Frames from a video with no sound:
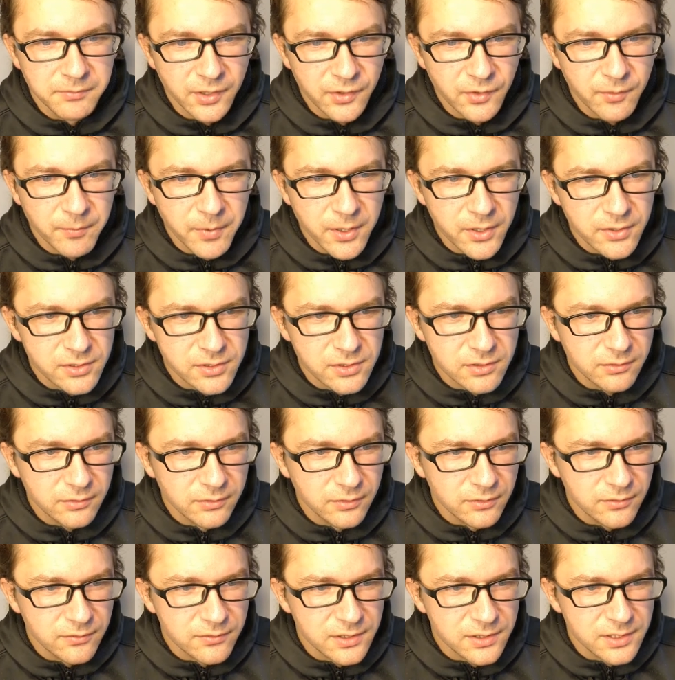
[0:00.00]
but the person
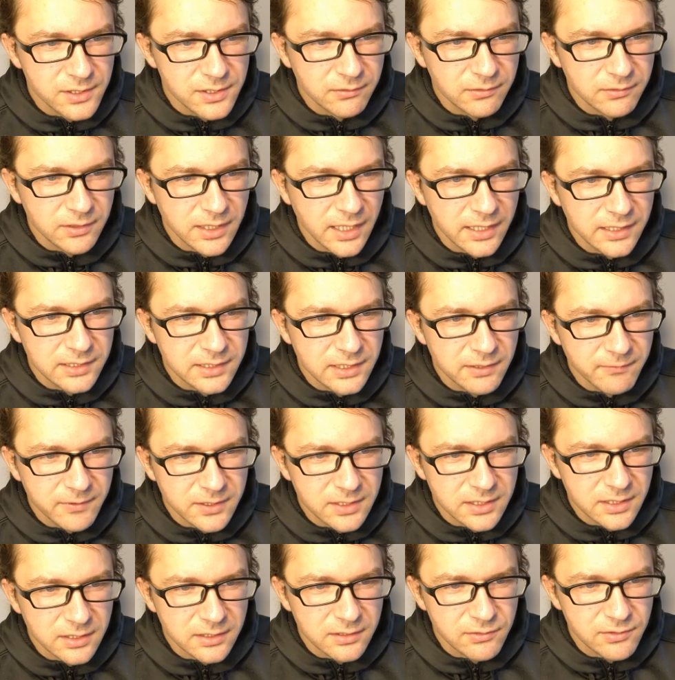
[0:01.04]
who uses
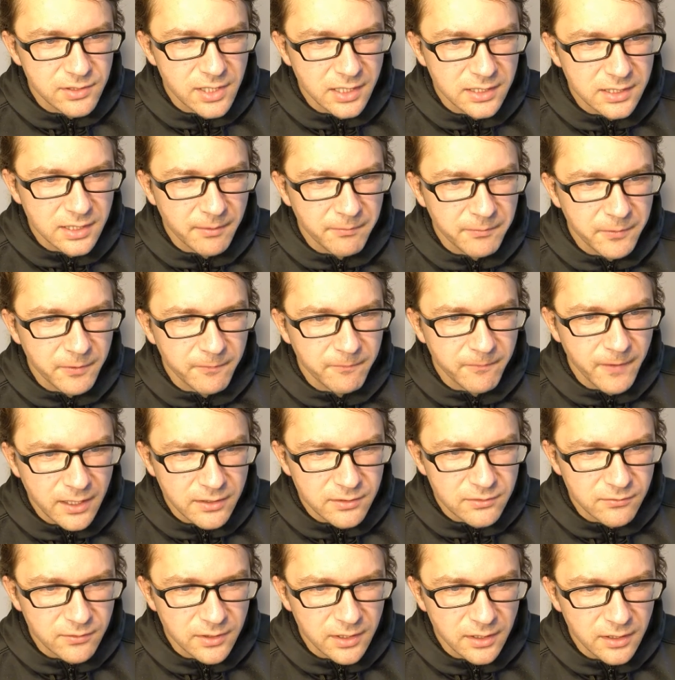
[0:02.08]
creativity to set up the
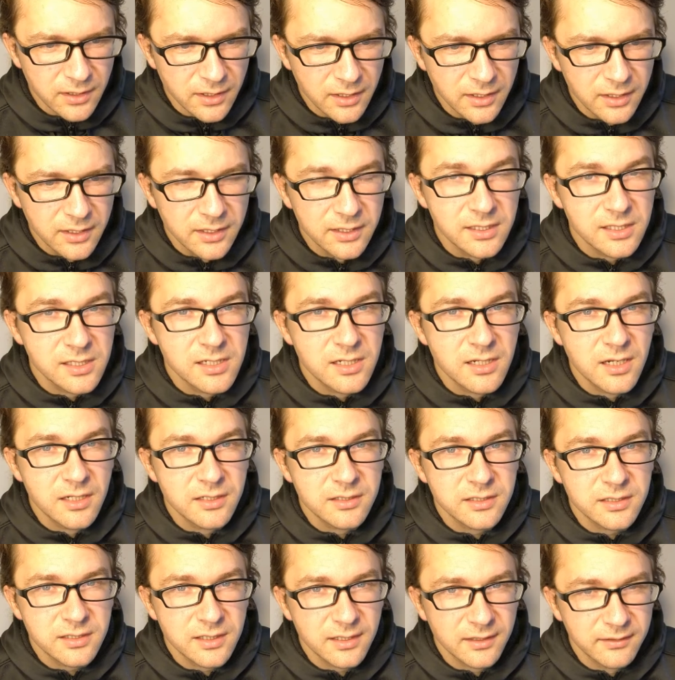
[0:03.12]
factory is
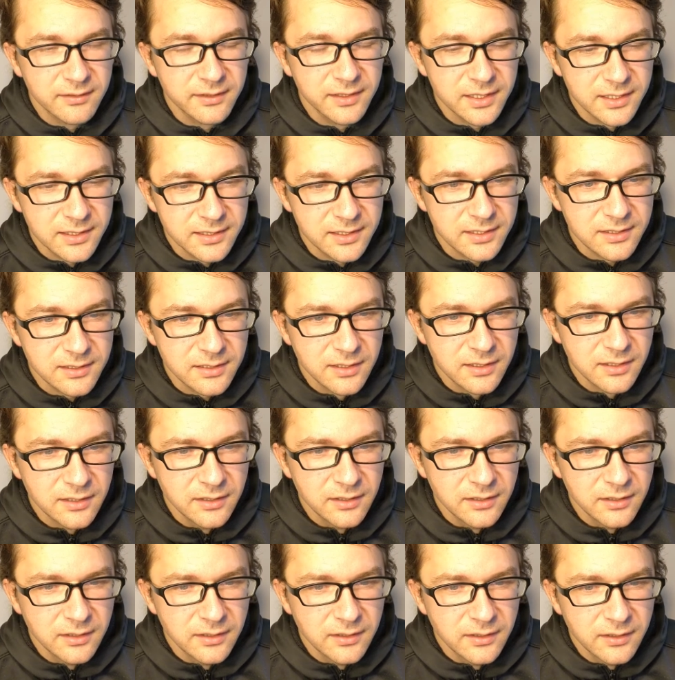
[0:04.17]
still needed.
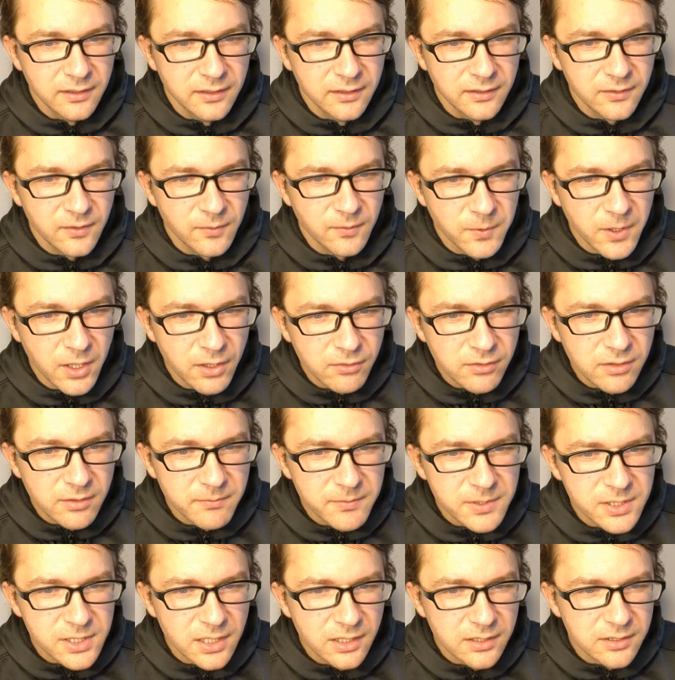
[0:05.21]
The
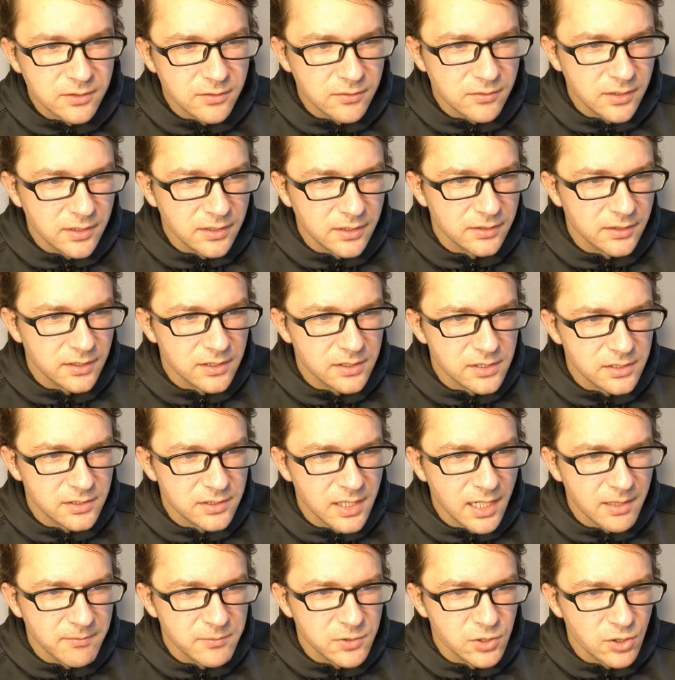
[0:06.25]
programmers are doing the
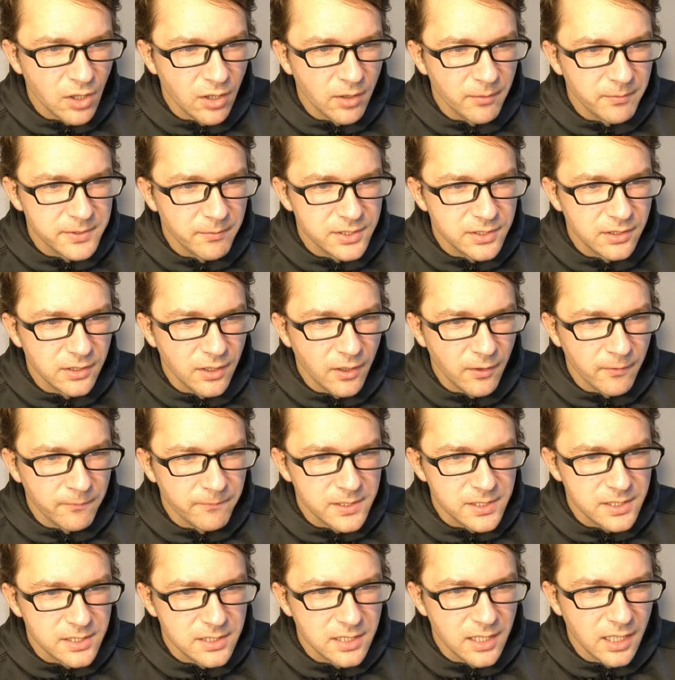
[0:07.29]
same job as the
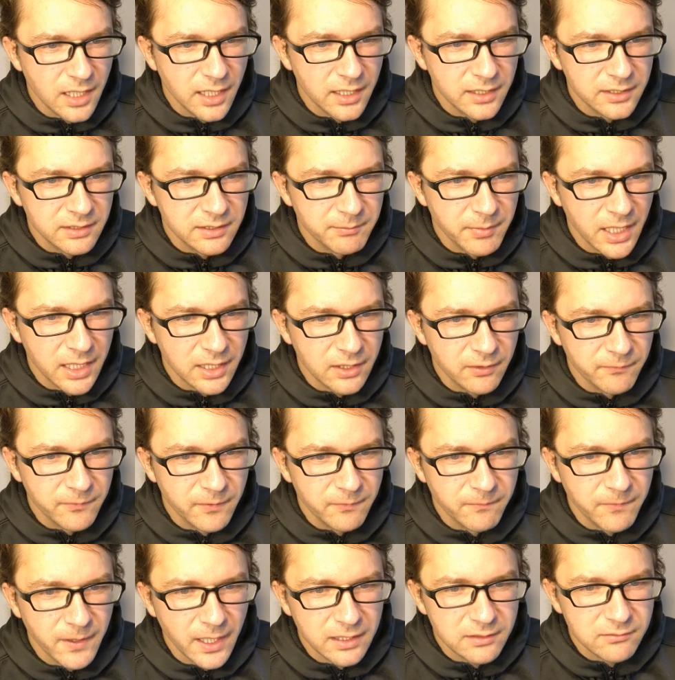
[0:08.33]
office at the back of
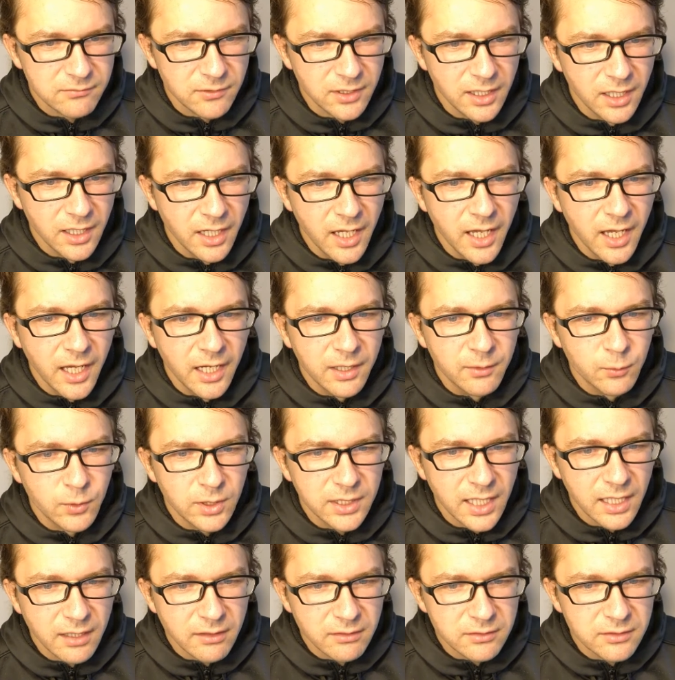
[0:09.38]
the factory, and
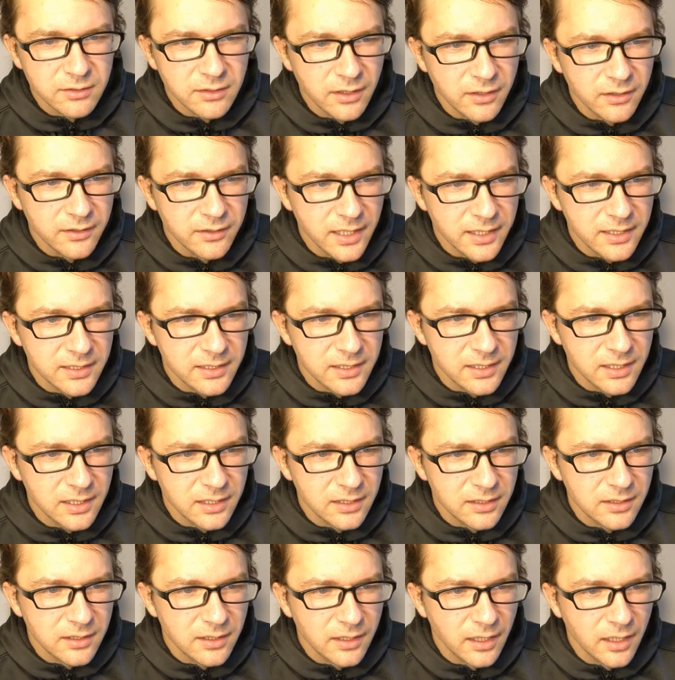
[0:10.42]
we cannot learn
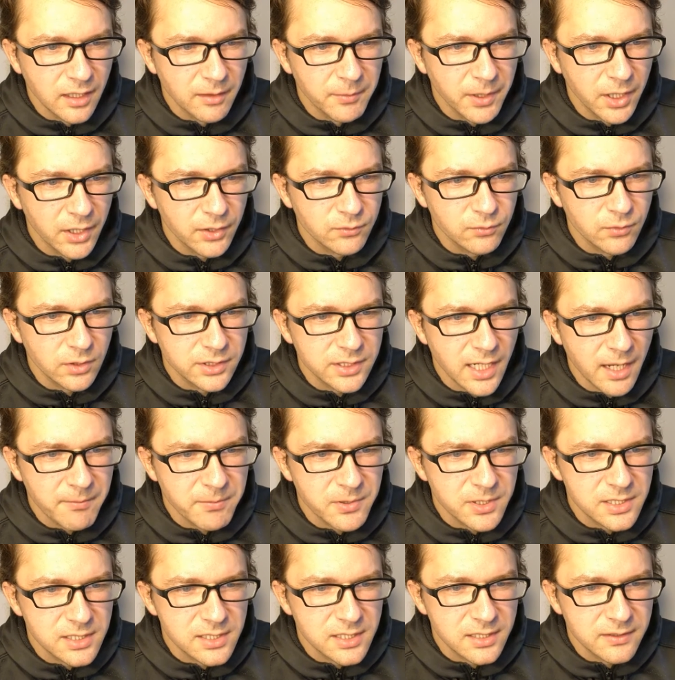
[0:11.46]
anything about what
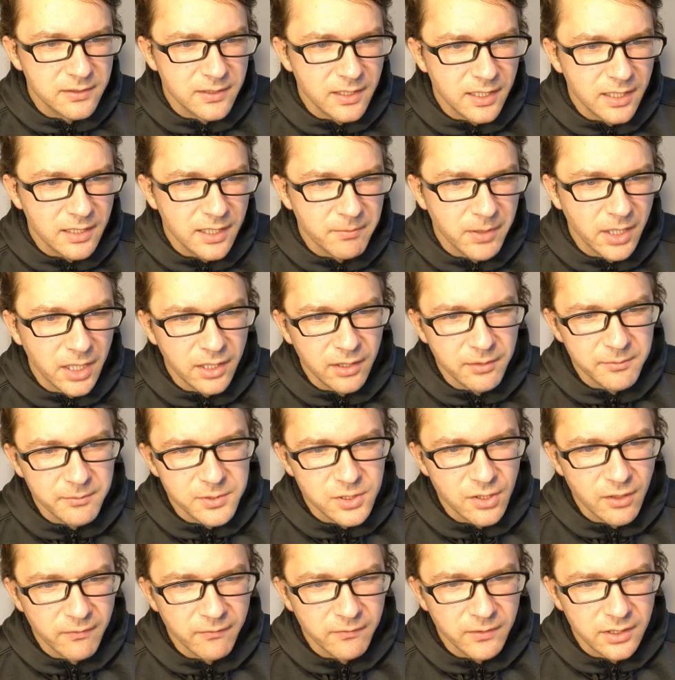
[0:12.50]
happens in there by
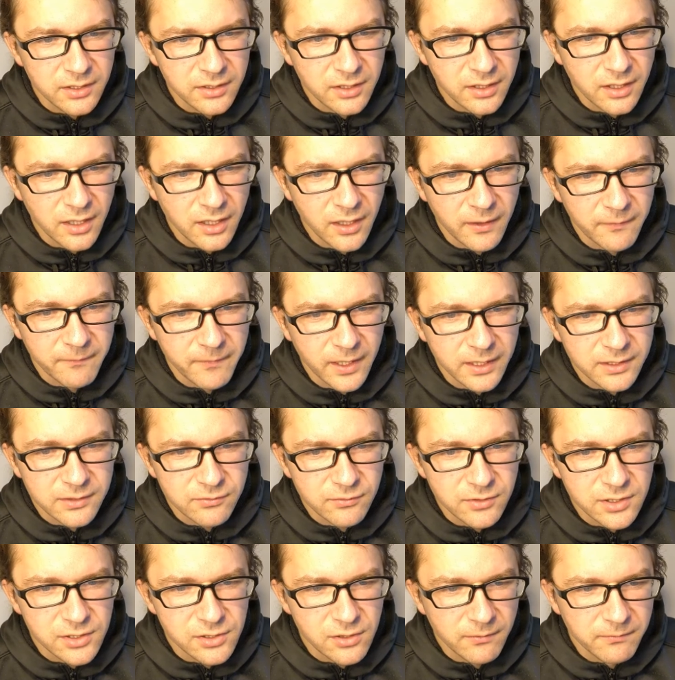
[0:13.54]
observing the car
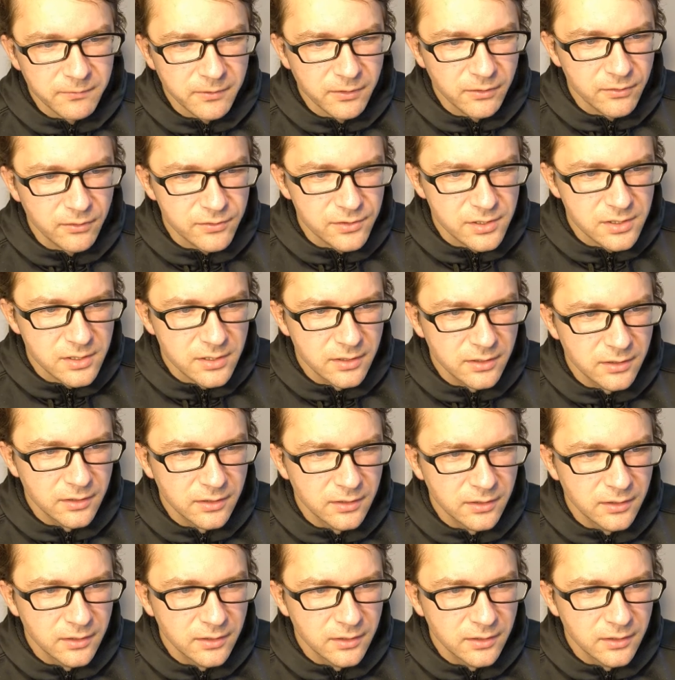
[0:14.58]
factory shop floors.